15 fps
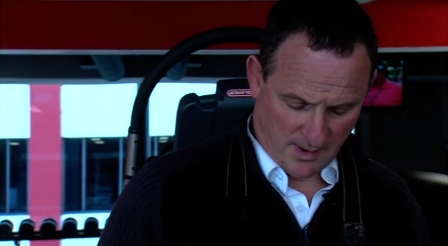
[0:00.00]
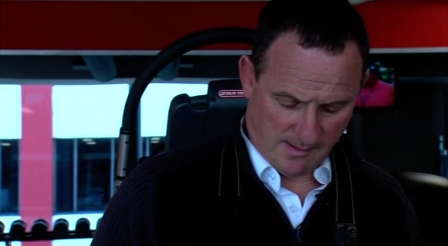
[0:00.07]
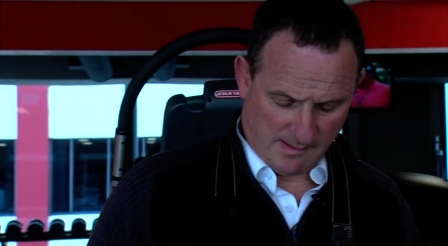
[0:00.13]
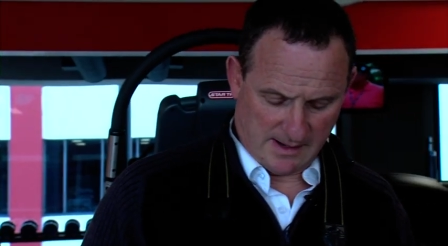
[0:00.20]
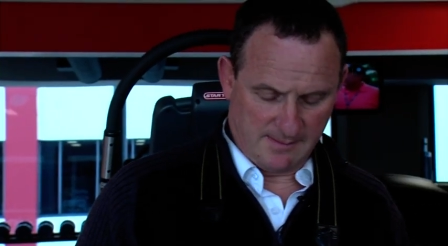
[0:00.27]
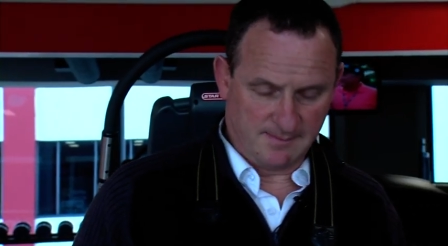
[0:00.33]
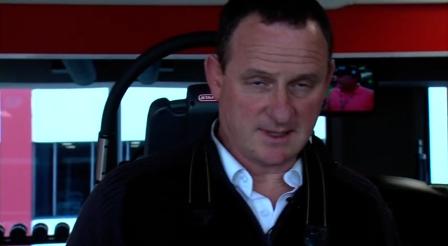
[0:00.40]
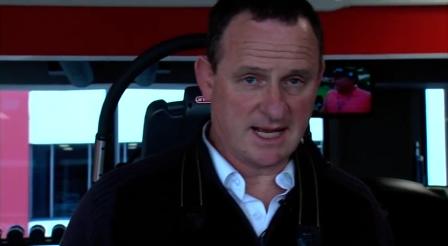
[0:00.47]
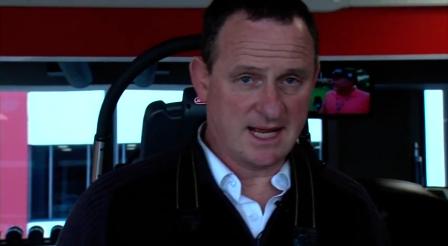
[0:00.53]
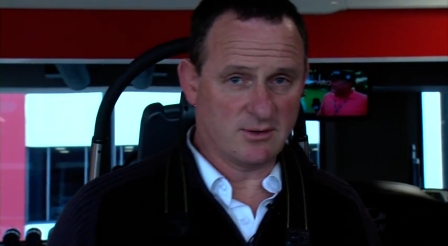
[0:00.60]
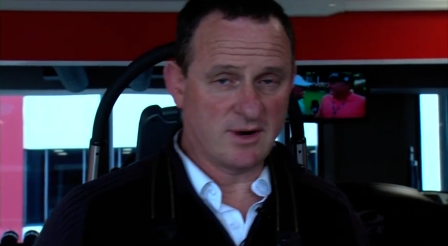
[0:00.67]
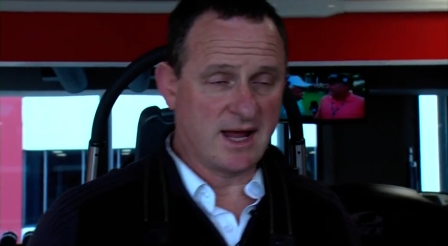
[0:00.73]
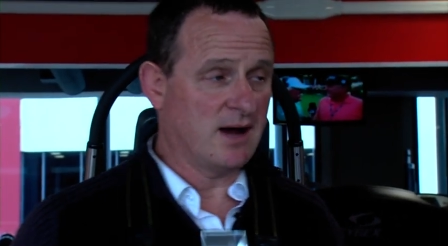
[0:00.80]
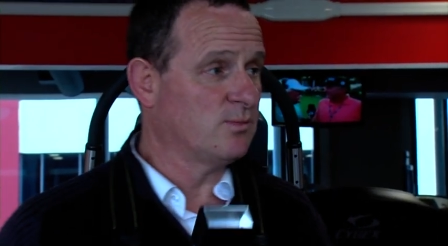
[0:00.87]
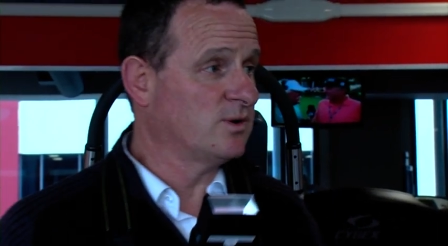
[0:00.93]
probably play
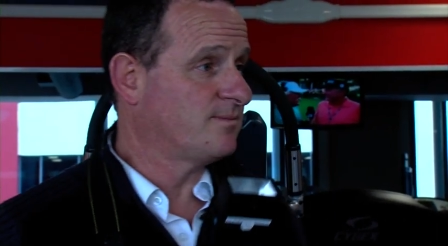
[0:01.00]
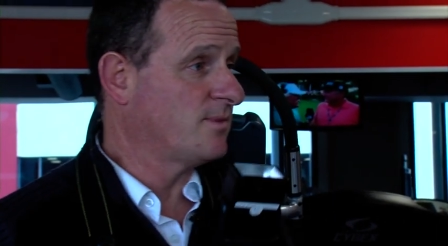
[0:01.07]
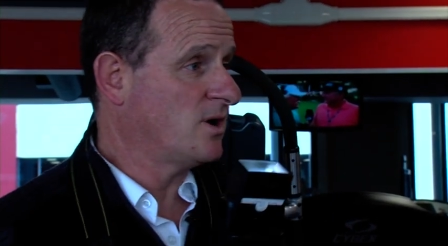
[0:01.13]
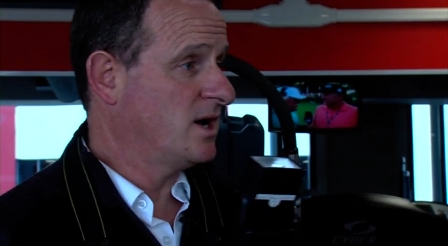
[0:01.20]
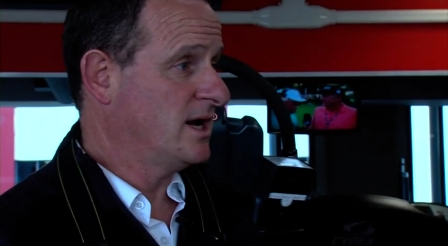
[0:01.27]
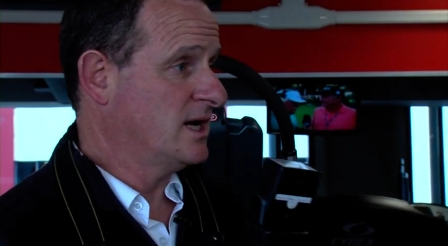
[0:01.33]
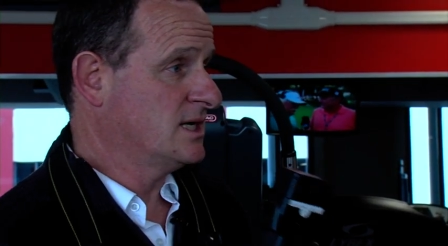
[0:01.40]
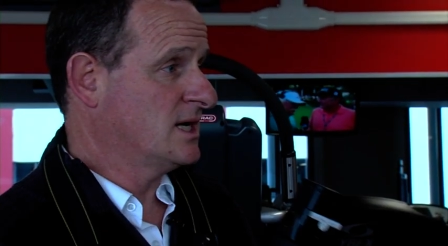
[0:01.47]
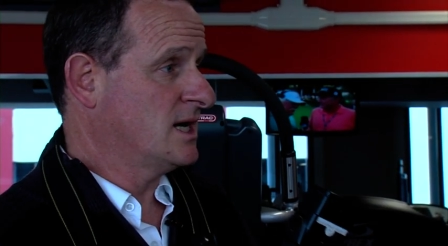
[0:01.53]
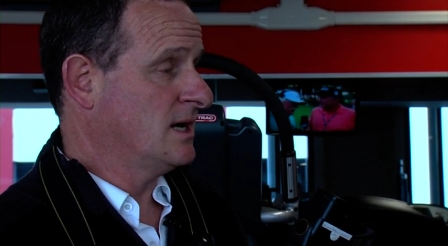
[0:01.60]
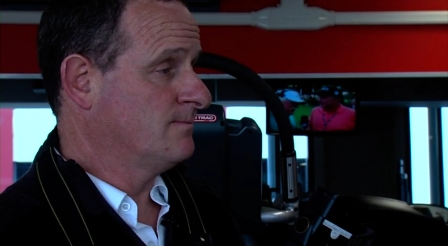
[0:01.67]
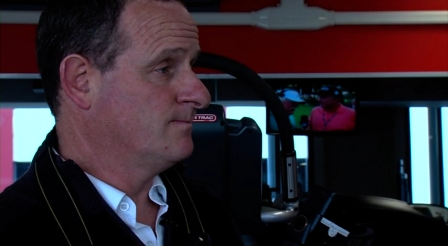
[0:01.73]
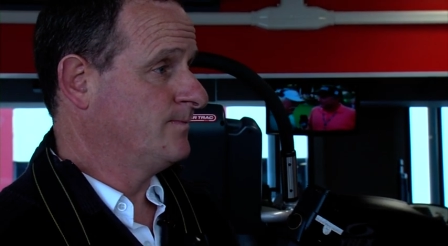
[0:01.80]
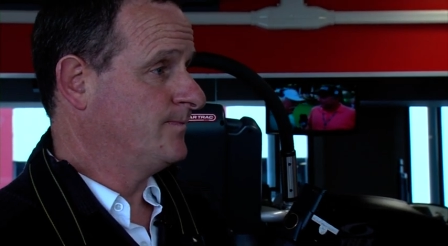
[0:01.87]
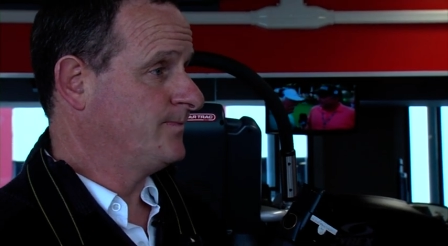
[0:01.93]
around with my